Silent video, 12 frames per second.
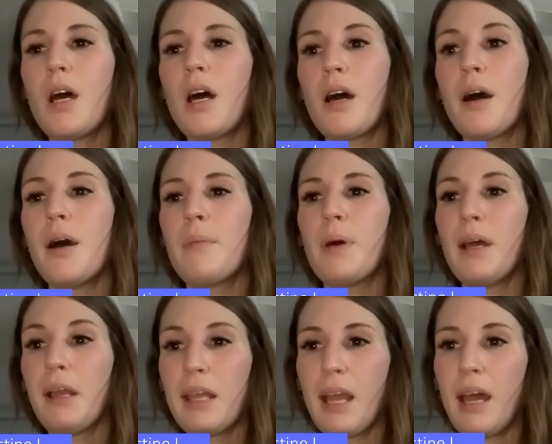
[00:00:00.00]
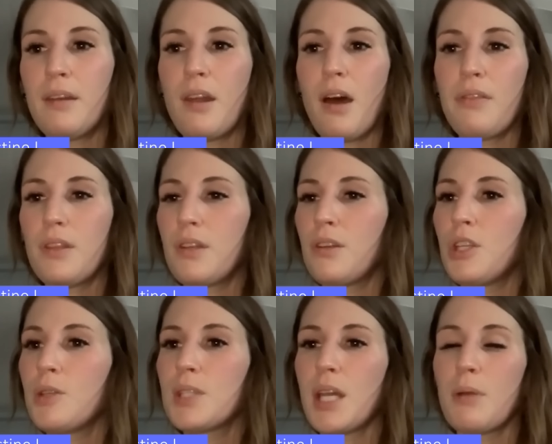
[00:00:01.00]
Um, again, not the
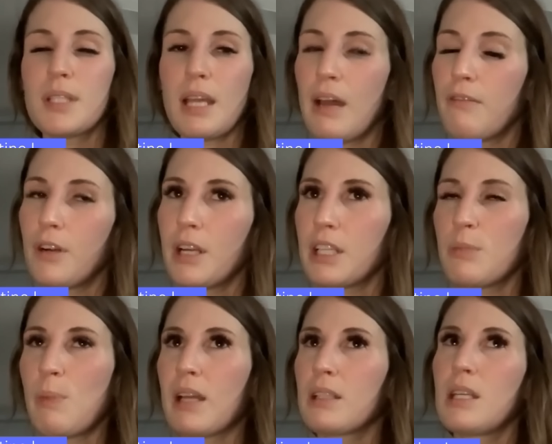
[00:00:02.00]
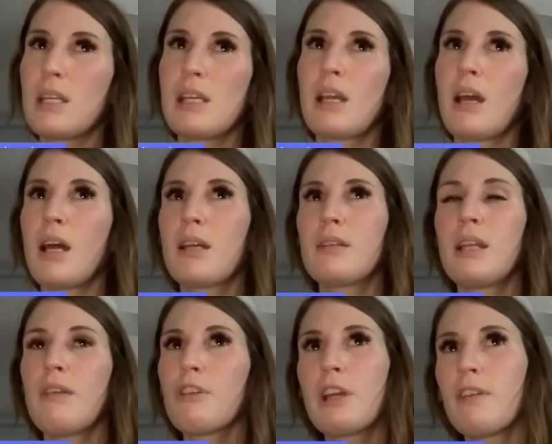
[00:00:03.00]
news I was ever expecting. I'd
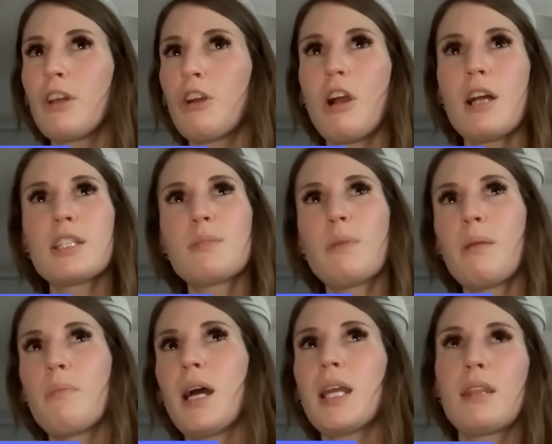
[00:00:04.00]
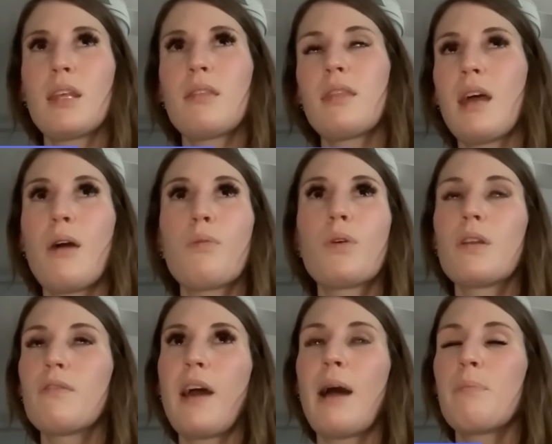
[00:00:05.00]
never even crossed my mind that that would have
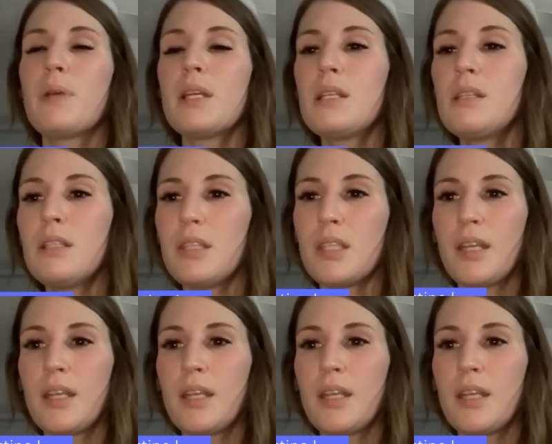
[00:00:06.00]
happened.